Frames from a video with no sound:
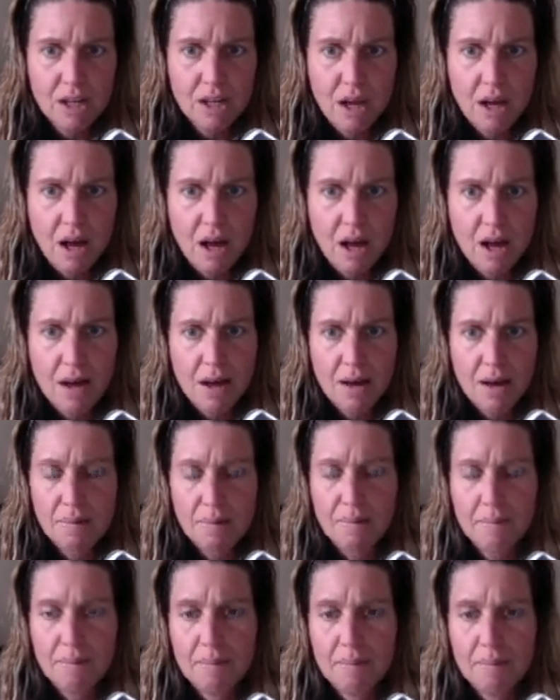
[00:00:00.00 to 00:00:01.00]

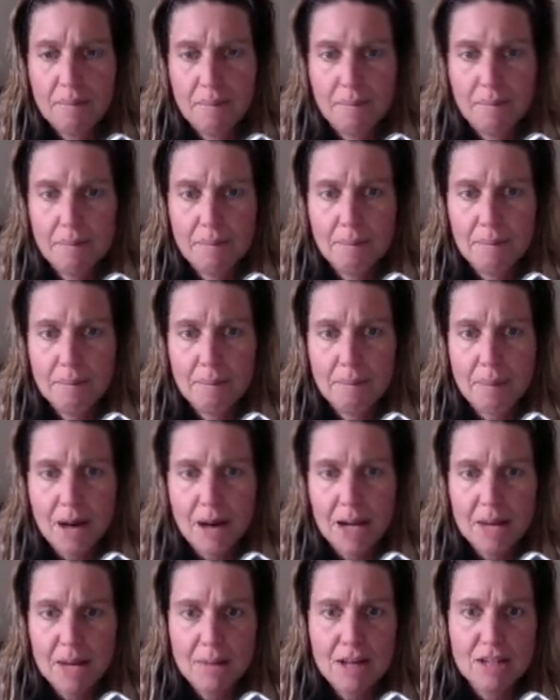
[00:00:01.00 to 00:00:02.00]
Body
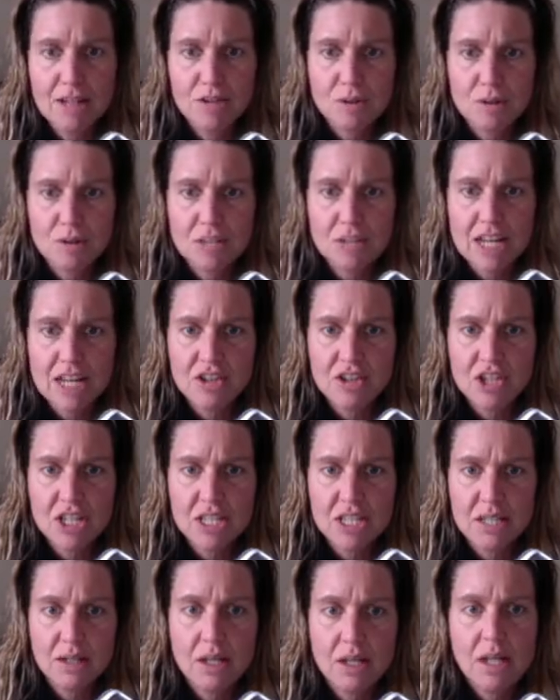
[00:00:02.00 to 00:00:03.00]
balance,
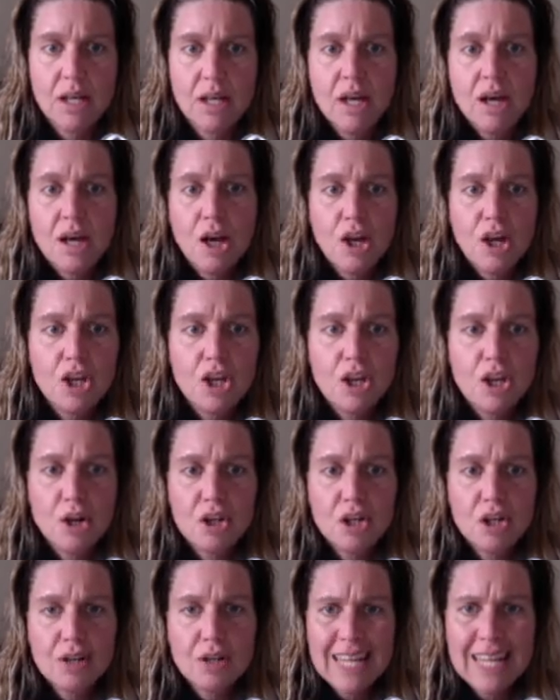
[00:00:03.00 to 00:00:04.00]
rotation. You know,
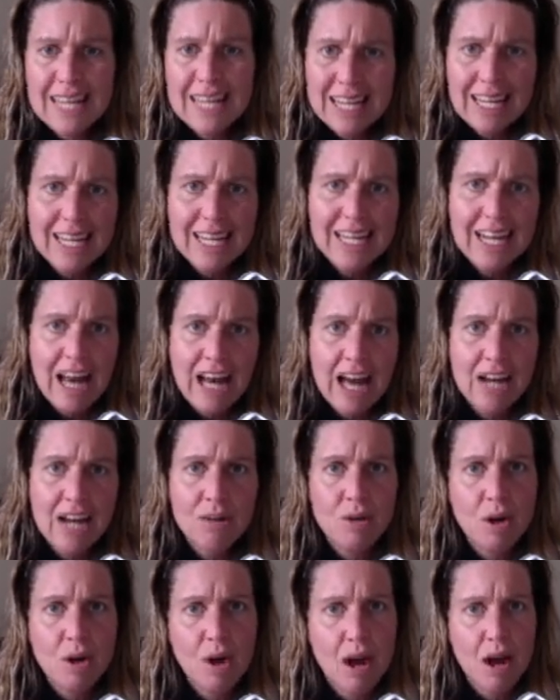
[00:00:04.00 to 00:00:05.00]
you're kicking. I
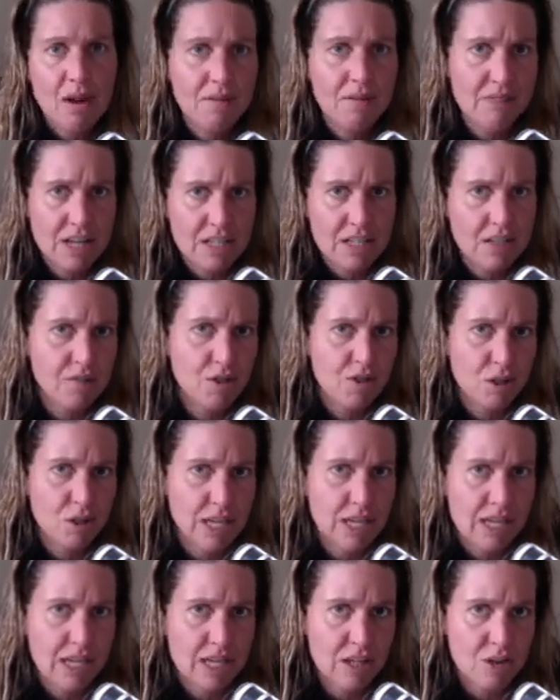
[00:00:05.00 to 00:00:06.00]
don't know how effective your
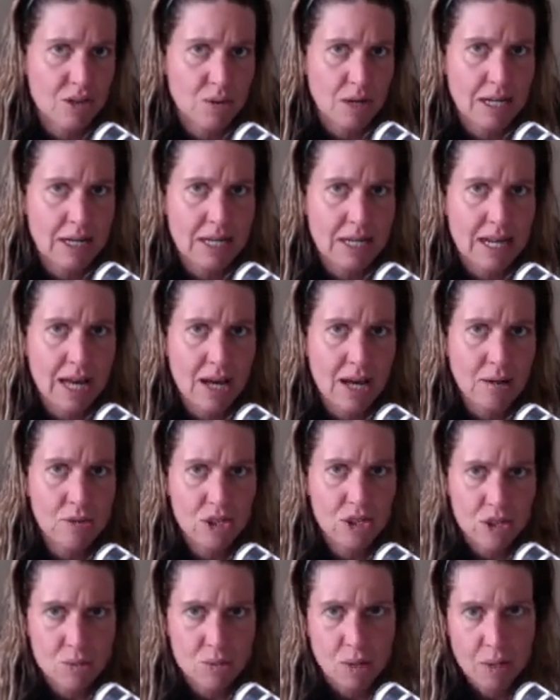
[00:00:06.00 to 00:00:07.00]
kick is right now.
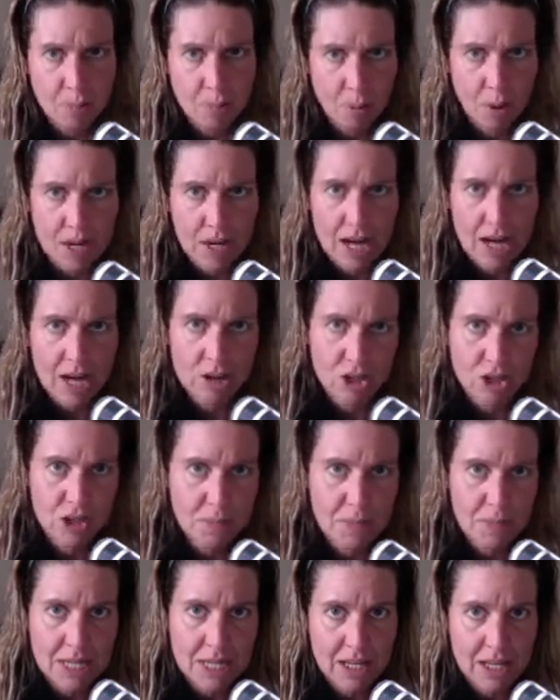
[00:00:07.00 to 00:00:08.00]
Just want to point out you should
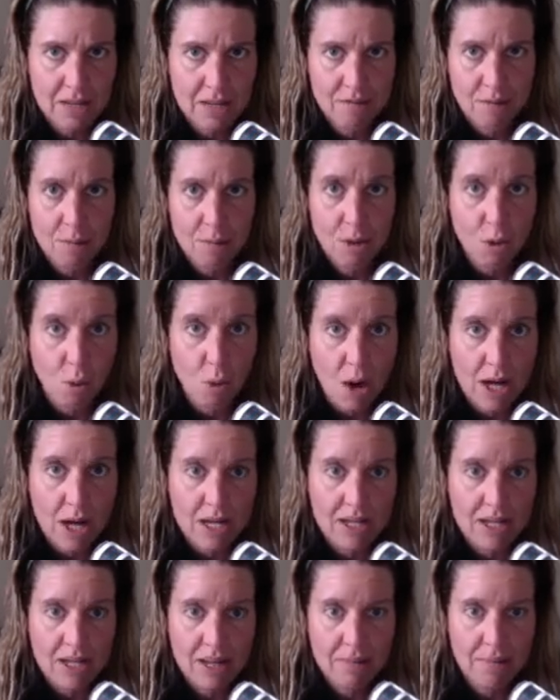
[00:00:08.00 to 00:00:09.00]
be kicking from the quad
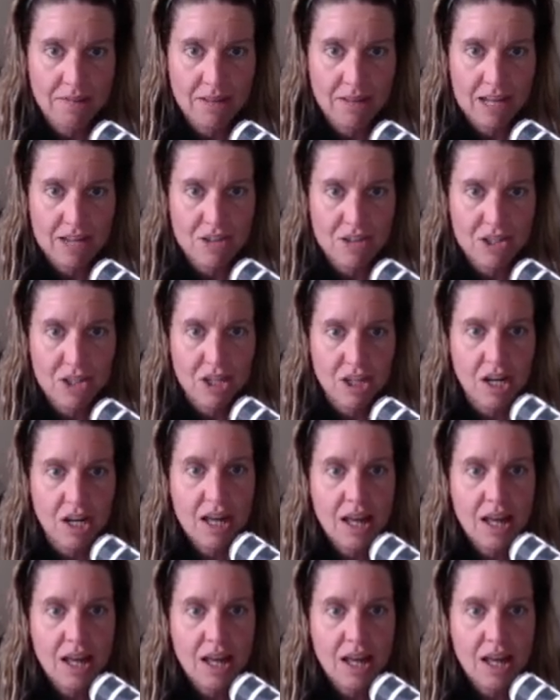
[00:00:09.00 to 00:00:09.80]
and hip flexor.